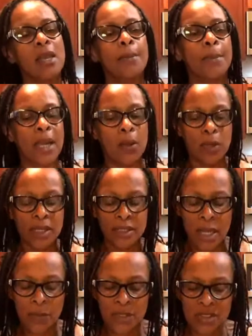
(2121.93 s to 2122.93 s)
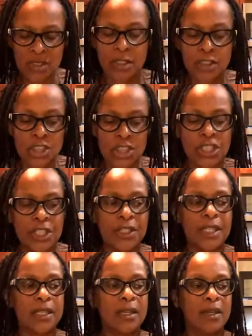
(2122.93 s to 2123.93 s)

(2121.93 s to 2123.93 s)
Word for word: But I want to I want to start sharing